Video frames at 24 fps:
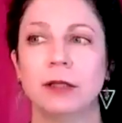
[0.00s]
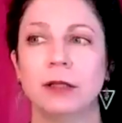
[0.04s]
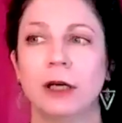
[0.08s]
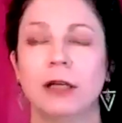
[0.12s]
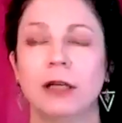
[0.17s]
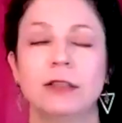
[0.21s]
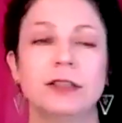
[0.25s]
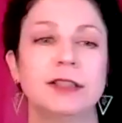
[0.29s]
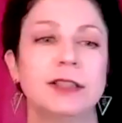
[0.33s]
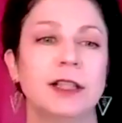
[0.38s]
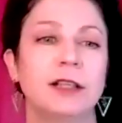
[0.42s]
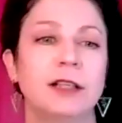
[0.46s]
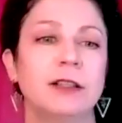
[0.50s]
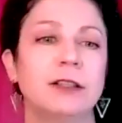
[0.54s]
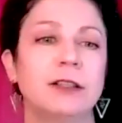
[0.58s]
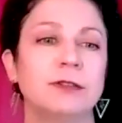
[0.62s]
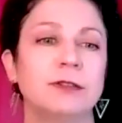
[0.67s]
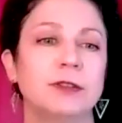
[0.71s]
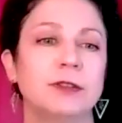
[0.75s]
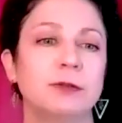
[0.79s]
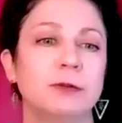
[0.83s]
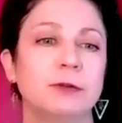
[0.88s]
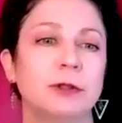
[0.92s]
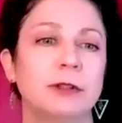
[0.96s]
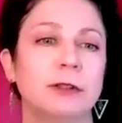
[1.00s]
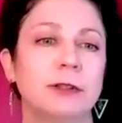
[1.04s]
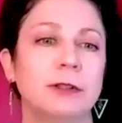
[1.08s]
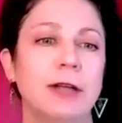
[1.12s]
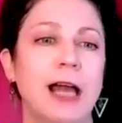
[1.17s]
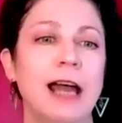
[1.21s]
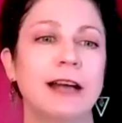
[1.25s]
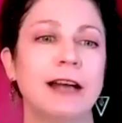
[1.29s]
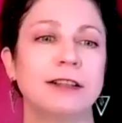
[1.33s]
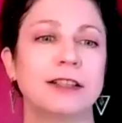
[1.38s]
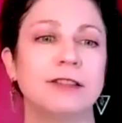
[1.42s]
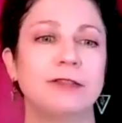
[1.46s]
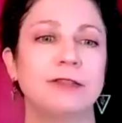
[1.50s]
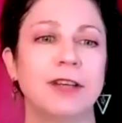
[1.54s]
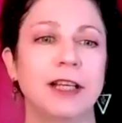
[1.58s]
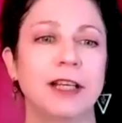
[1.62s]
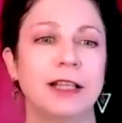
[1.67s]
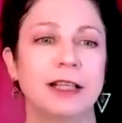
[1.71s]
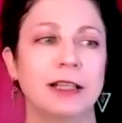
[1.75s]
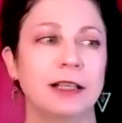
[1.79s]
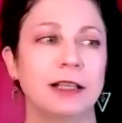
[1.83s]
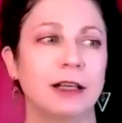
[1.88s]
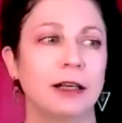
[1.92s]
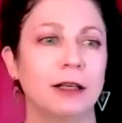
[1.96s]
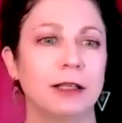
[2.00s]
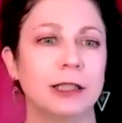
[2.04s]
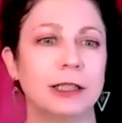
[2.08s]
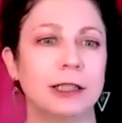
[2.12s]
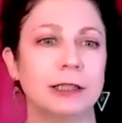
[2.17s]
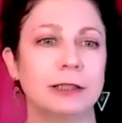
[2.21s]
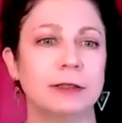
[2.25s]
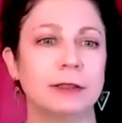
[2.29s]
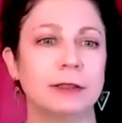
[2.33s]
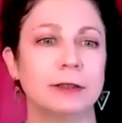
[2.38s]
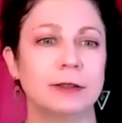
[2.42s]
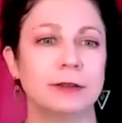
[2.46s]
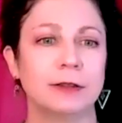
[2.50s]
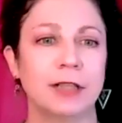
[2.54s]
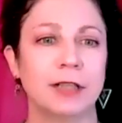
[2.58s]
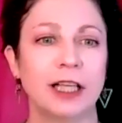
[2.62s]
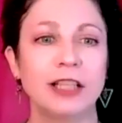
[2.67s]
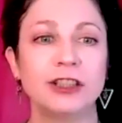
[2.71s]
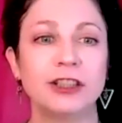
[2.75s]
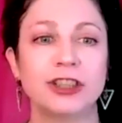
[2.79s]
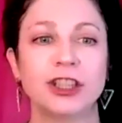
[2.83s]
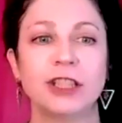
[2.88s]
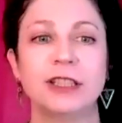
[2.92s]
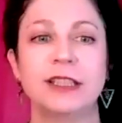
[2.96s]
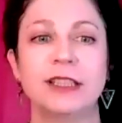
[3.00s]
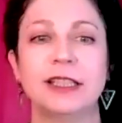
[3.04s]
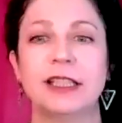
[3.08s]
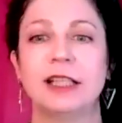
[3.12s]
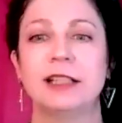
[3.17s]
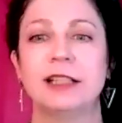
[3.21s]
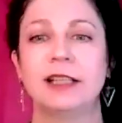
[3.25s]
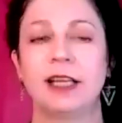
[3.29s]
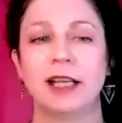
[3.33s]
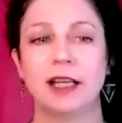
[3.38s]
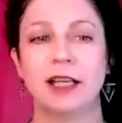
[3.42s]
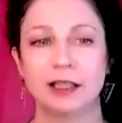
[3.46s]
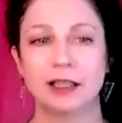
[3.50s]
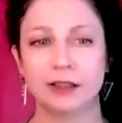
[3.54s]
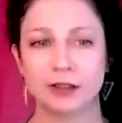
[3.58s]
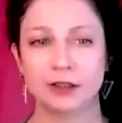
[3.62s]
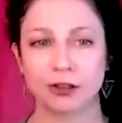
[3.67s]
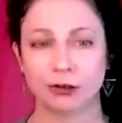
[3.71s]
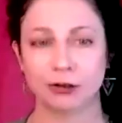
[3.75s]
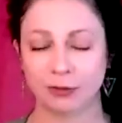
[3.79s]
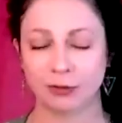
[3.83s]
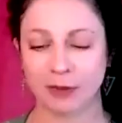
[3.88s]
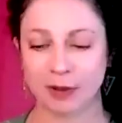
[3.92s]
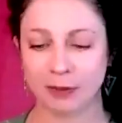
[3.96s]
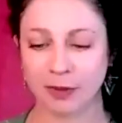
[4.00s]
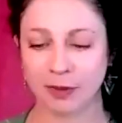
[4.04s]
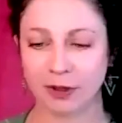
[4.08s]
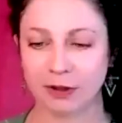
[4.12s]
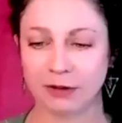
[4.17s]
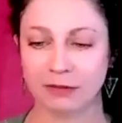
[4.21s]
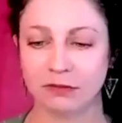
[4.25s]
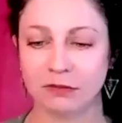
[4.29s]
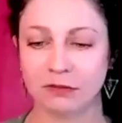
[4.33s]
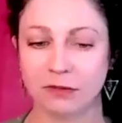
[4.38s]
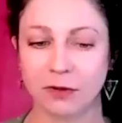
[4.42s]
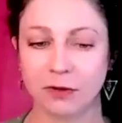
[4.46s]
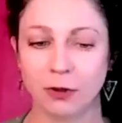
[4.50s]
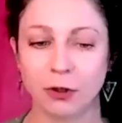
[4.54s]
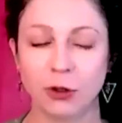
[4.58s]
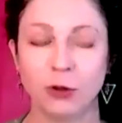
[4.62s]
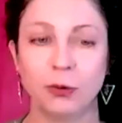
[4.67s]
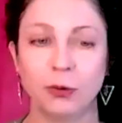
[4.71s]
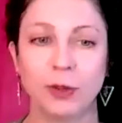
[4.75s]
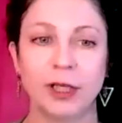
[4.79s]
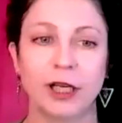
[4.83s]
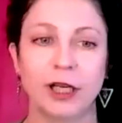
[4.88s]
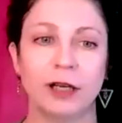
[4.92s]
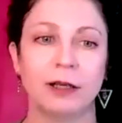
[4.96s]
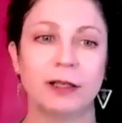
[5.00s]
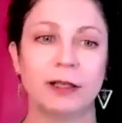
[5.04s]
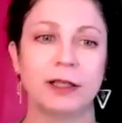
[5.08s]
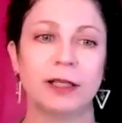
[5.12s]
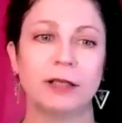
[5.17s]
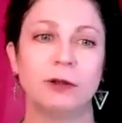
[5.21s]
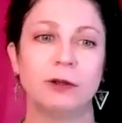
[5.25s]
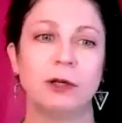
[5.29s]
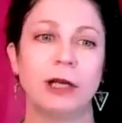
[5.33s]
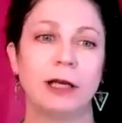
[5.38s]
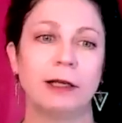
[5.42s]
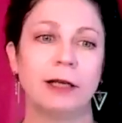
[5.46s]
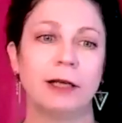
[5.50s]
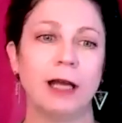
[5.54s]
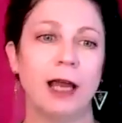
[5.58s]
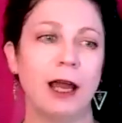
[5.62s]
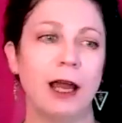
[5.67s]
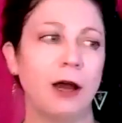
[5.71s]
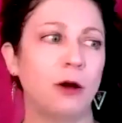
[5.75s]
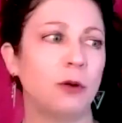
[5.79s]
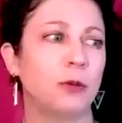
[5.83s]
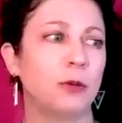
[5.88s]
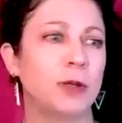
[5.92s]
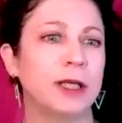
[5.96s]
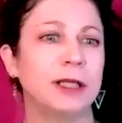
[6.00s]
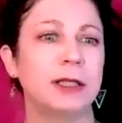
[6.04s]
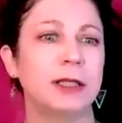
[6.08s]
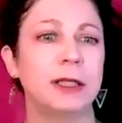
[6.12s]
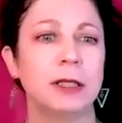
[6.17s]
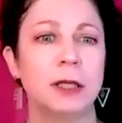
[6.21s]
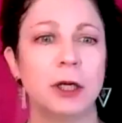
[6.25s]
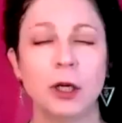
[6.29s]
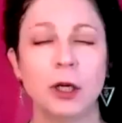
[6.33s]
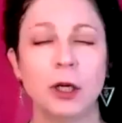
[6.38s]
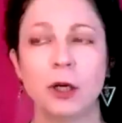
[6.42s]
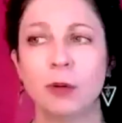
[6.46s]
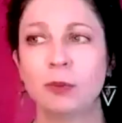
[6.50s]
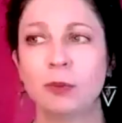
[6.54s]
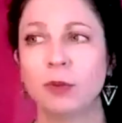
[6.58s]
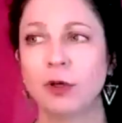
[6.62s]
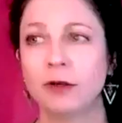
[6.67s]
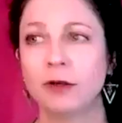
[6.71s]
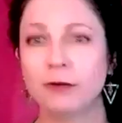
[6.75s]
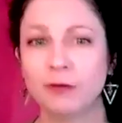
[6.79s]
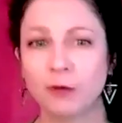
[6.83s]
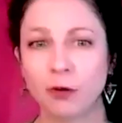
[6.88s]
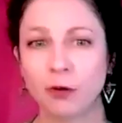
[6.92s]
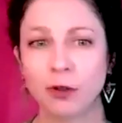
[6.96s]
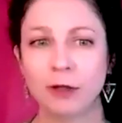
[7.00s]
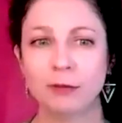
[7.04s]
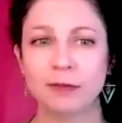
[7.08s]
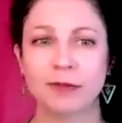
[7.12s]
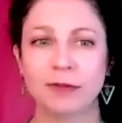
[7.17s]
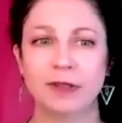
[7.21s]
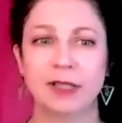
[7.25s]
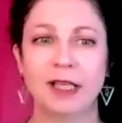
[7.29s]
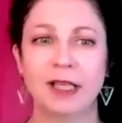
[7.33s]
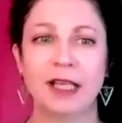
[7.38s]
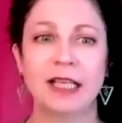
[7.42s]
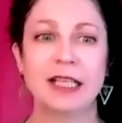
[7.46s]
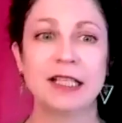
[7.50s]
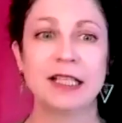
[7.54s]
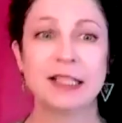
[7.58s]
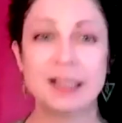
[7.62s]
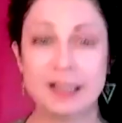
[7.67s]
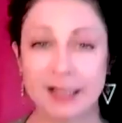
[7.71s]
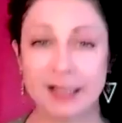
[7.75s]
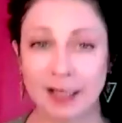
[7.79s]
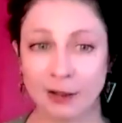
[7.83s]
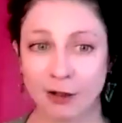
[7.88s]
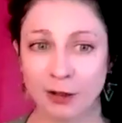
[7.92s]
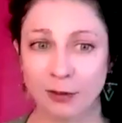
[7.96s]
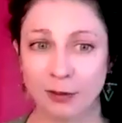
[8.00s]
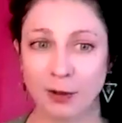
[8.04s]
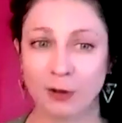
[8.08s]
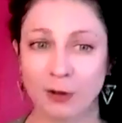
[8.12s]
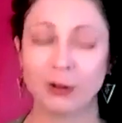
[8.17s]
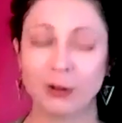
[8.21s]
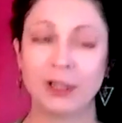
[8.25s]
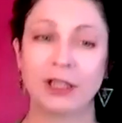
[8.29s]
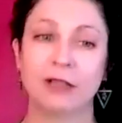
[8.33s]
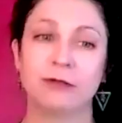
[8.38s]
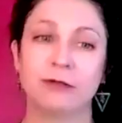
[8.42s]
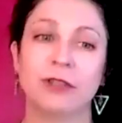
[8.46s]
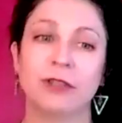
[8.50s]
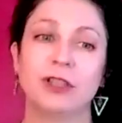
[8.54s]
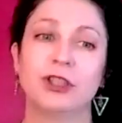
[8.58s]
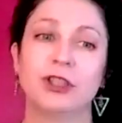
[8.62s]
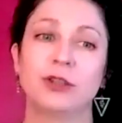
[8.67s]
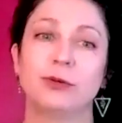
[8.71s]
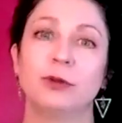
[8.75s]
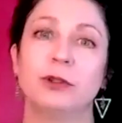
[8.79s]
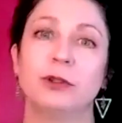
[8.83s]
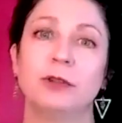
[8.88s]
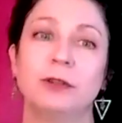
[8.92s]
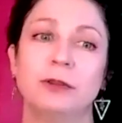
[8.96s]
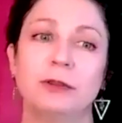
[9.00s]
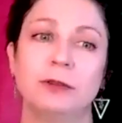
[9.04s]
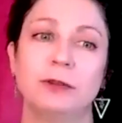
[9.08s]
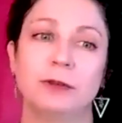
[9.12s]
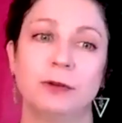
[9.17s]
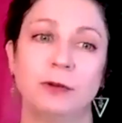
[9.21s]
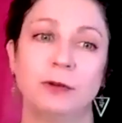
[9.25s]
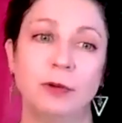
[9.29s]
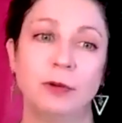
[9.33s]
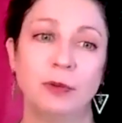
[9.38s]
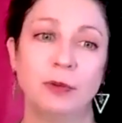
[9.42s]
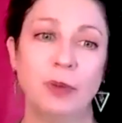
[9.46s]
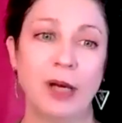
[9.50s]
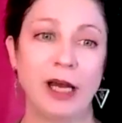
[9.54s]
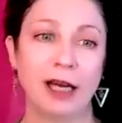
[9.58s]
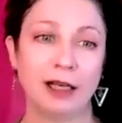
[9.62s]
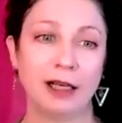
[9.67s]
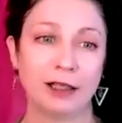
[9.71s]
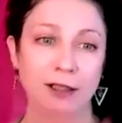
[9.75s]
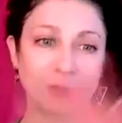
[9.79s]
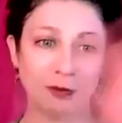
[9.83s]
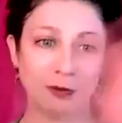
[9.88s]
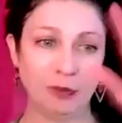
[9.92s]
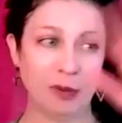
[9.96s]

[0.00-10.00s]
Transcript: ourselves, we're activating our ancient DNA to remember who we are and how we performed ceremony and ritual back